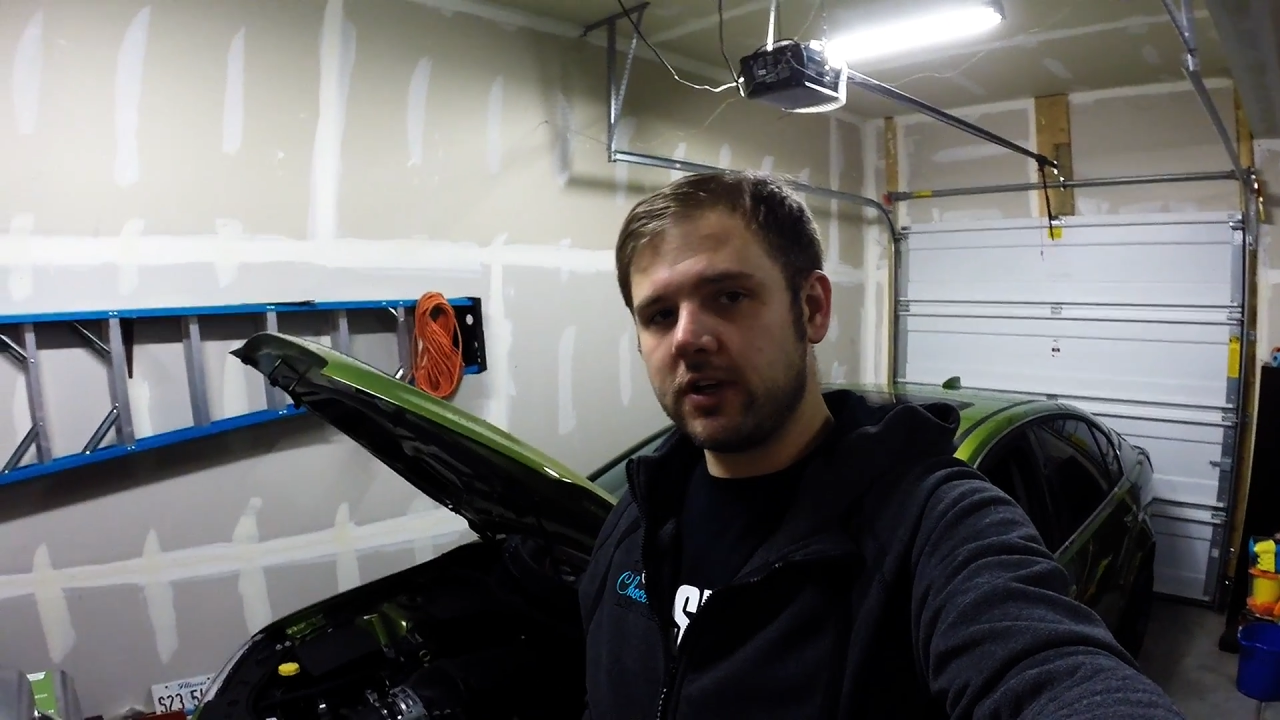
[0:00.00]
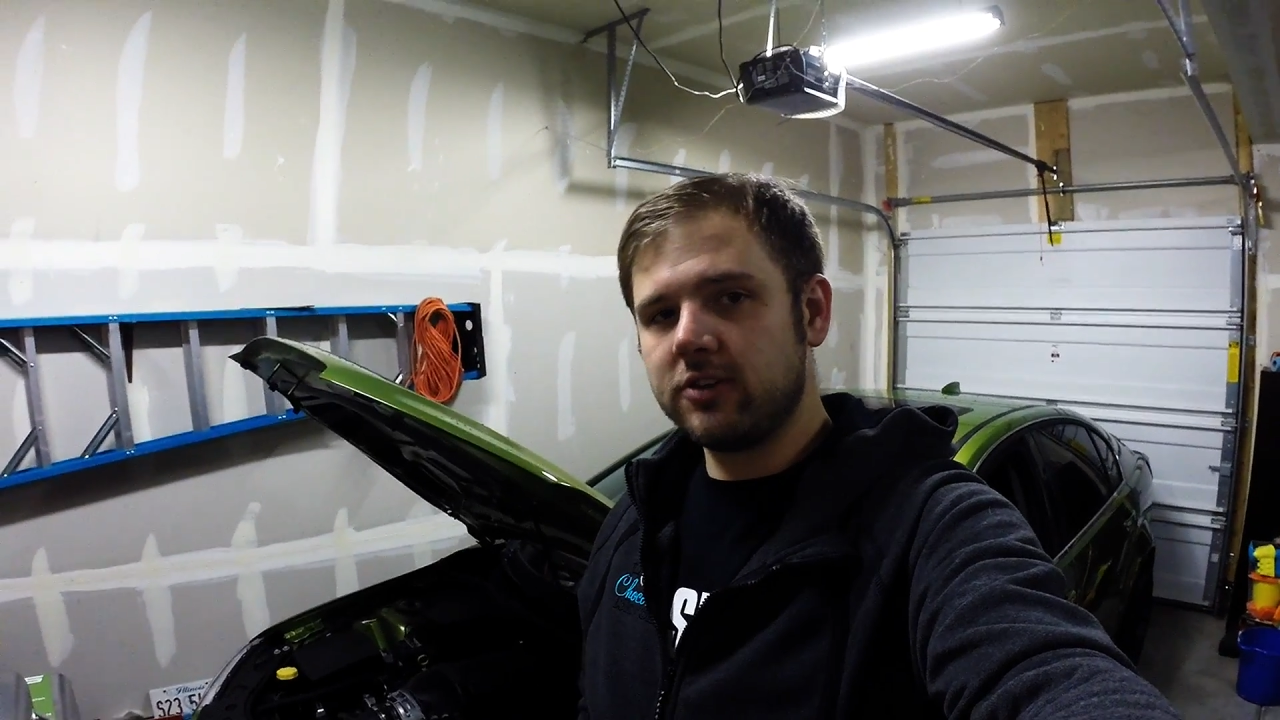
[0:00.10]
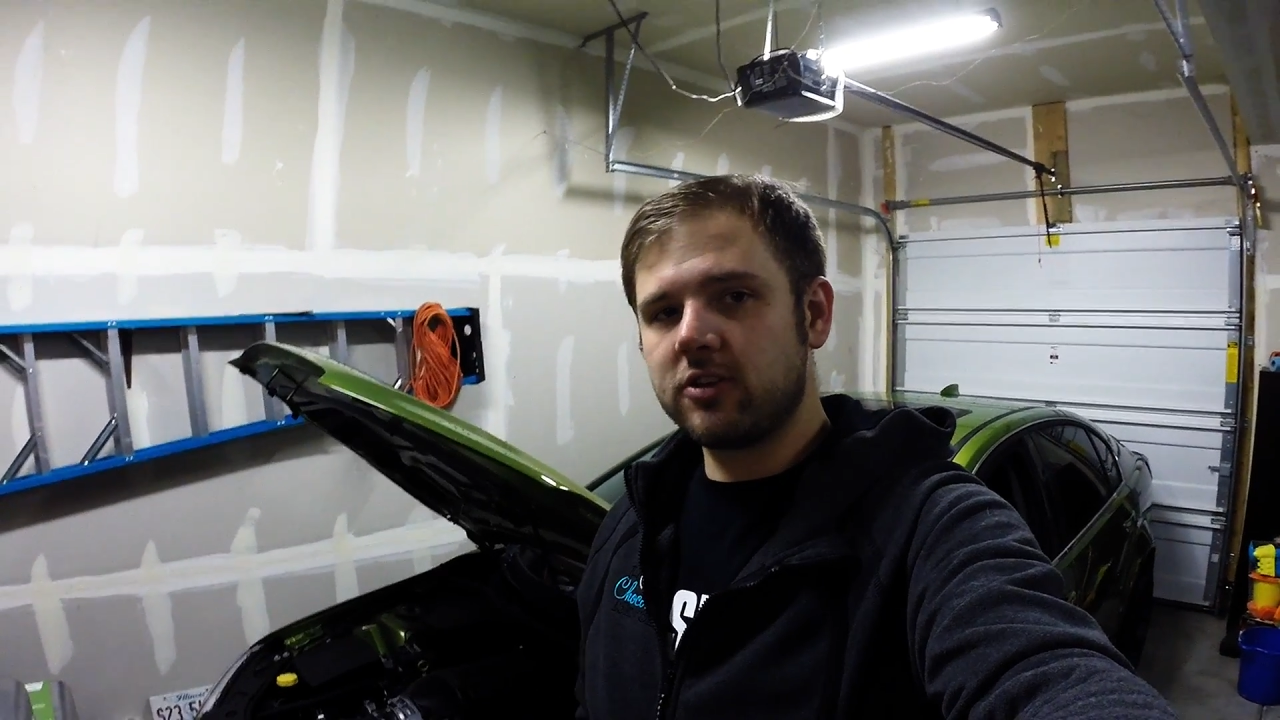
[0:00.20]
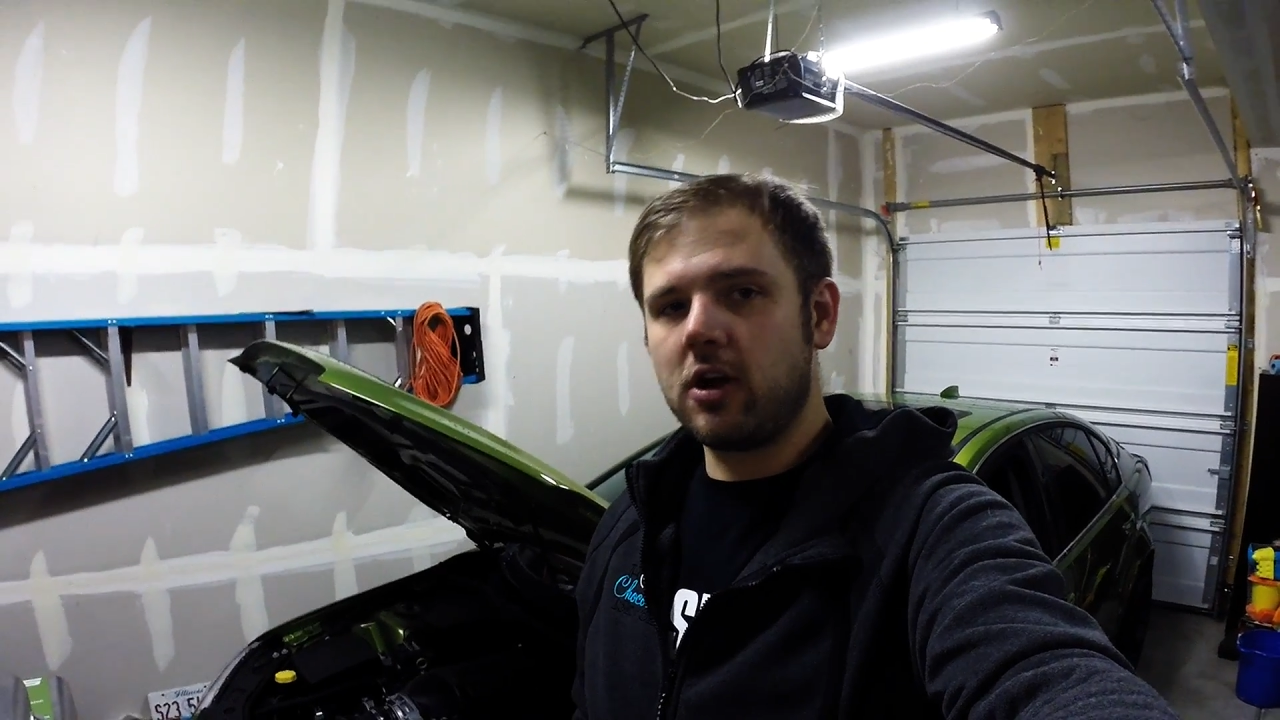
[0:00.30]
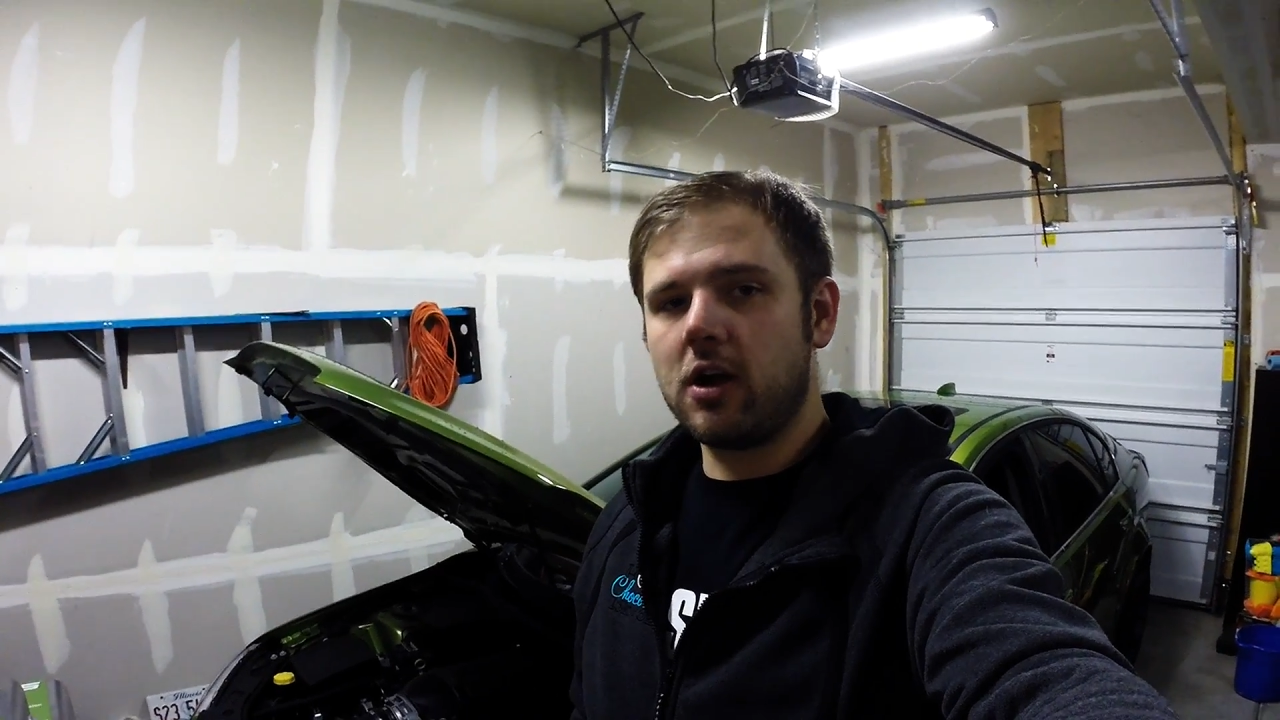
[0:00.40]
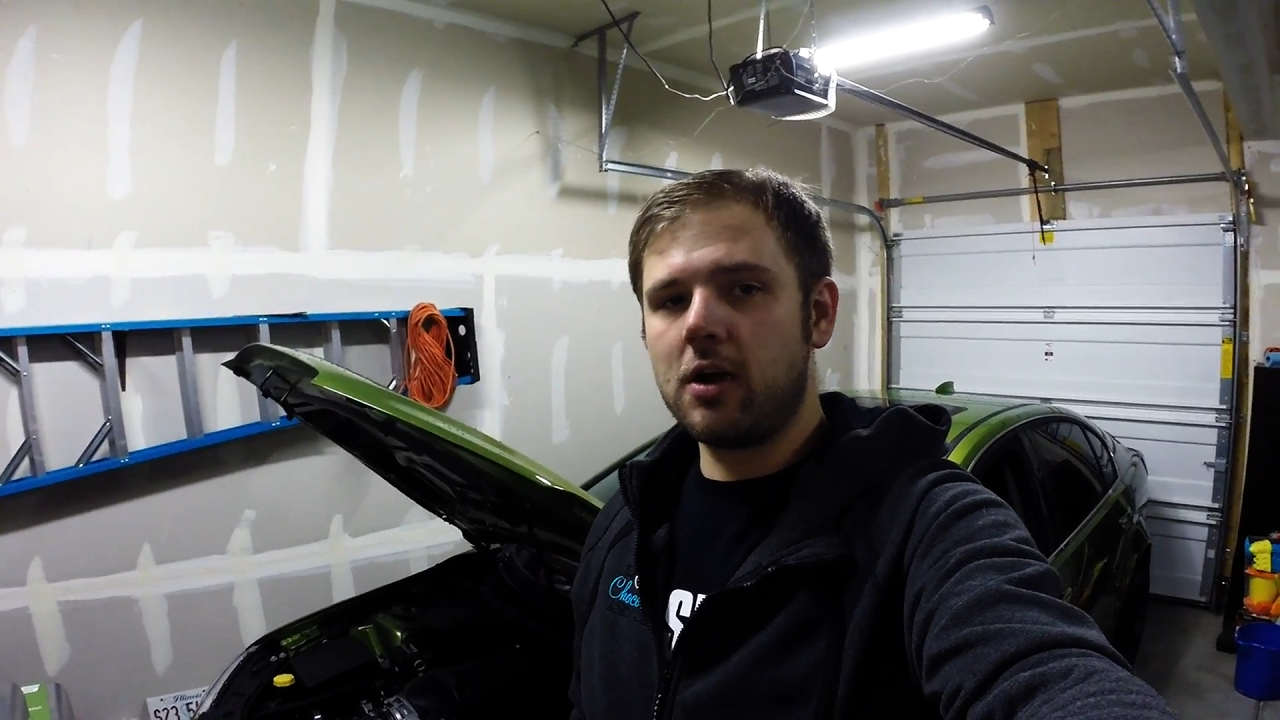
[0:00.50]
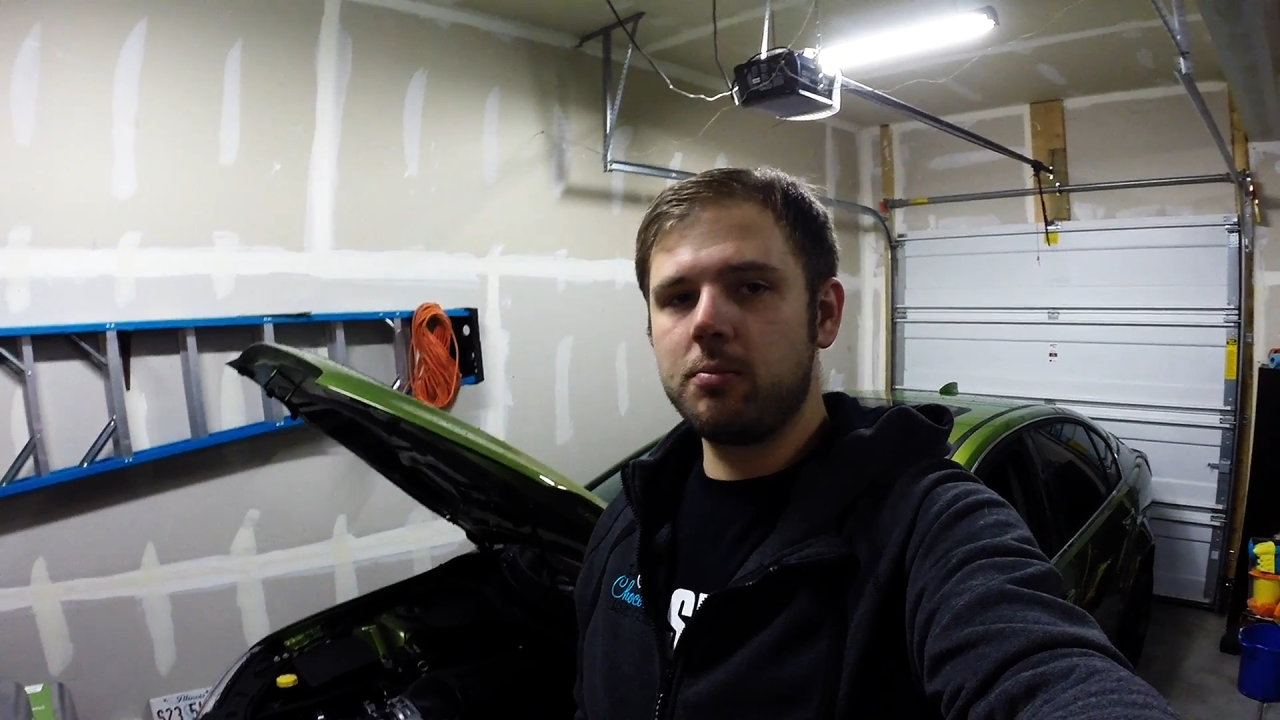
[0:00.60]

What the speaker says: his car,